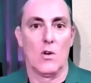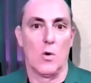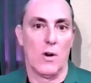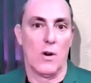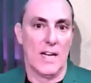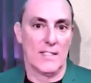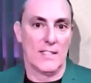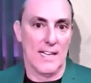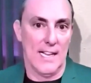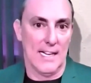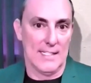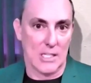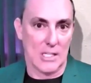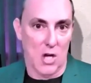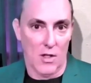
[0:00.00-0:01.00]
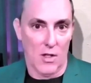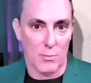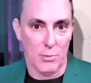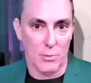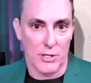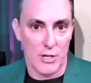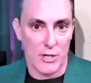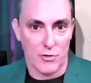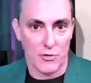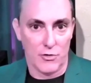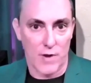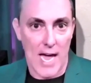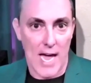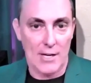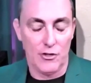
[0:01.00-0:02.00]
or, as I like to call it, a brilliant
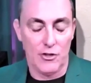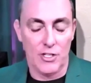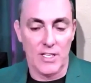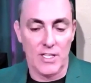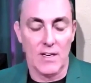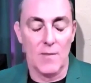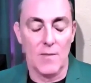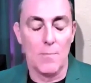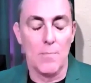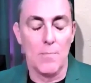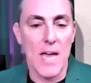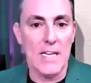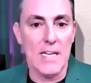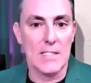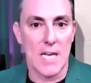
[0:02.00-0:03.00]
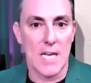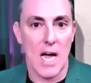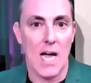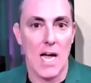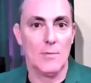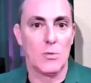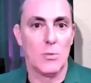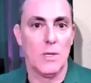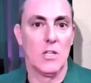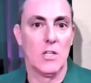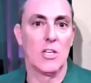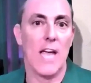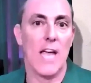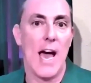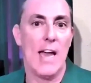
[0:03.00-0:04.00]
strategy, many times we
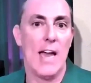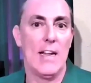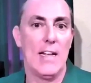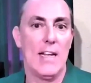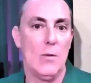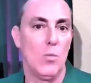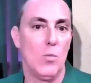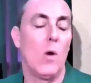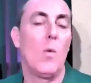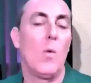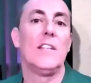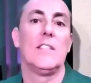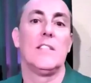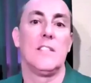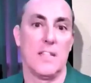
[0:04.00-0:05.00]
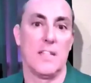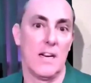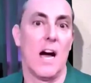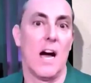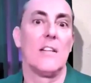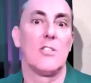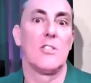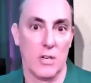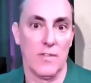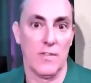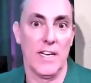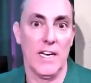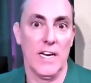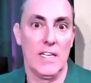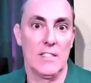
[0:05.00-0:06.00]
look at in what ways is it not
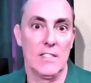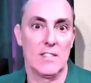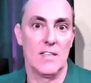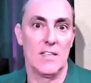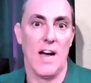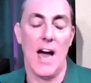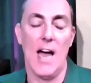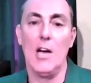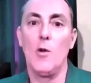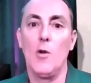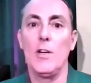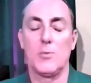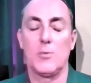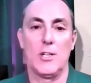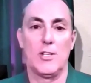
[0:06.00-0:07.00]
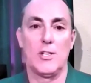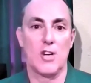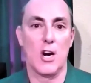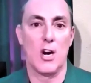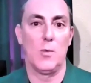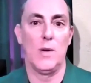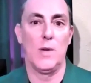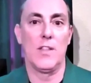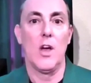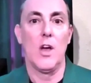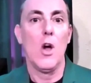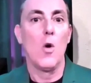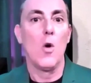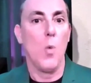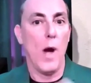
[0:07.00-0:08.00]
serving us. I always want to start with
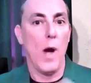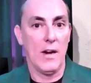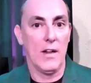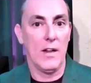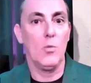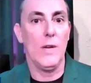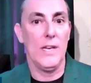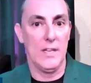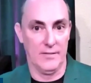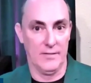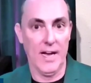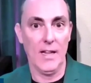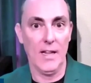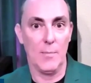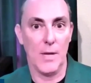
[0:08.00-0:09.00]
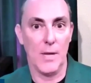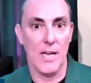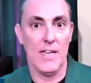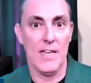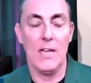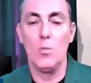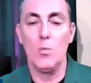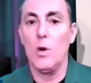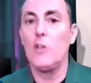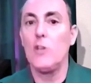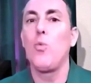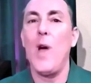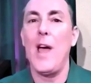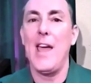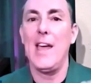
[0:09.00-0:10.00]
where did we develop it? In what
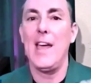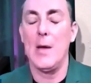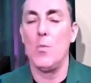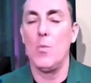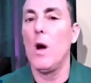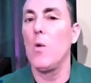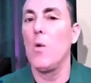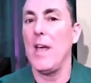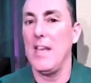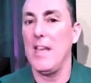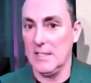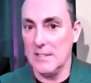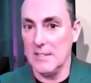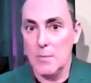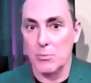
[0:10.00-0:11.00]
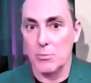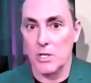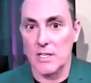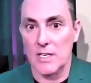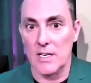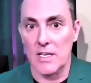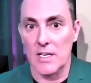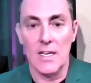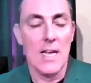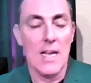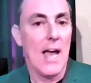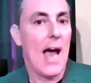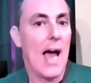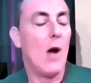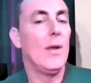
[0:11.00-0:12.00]
way is it brilliant?
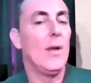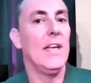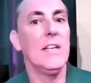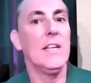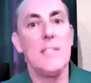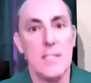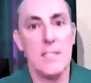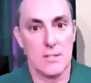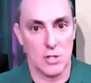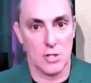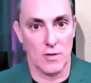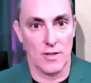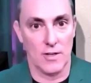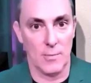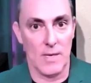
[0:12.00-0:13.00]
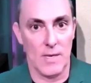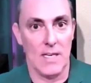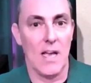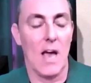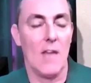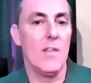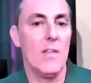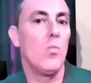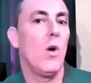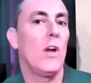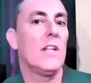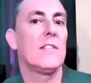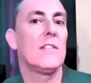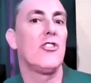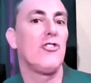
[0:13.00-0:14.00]
How is it serving me? And then what
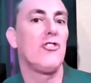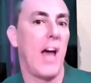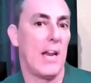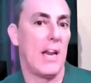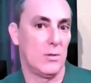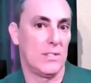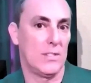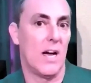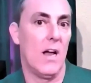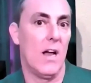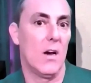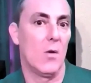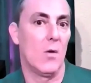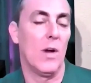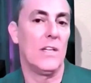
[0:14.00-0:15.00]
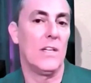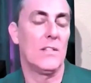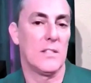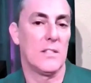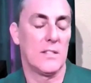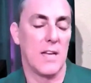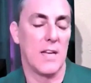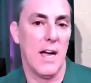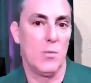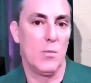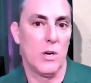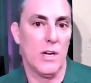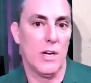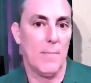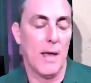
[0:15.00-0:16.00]
is the shadow side, or what is the side
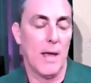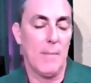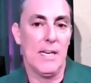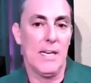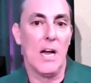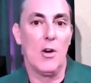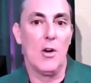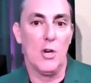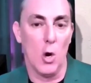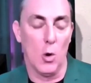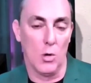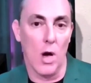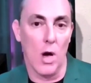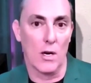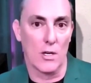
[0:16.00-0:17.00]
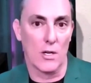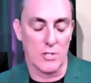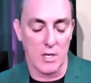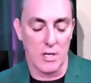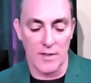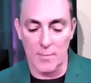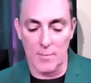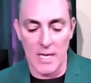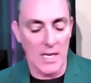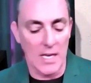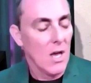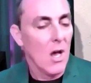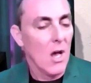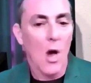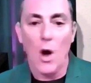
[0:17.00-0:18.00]
where it may be no longer serving me?
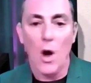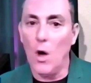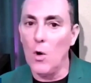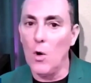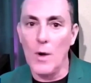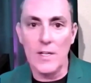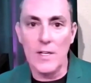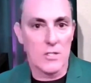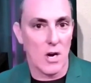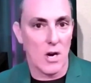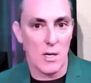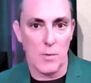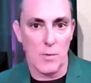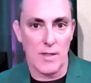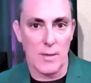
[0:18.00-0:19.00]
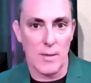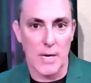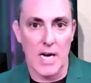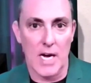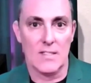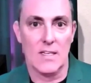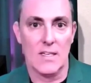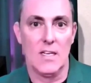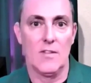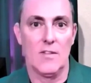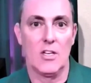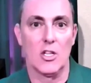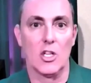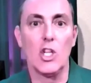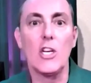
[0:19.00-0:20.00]
Always starting with the positive
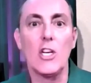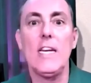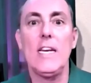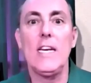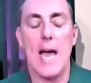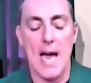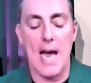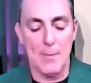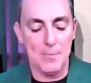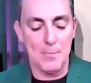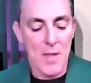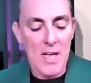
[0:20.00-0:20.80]
and looking at,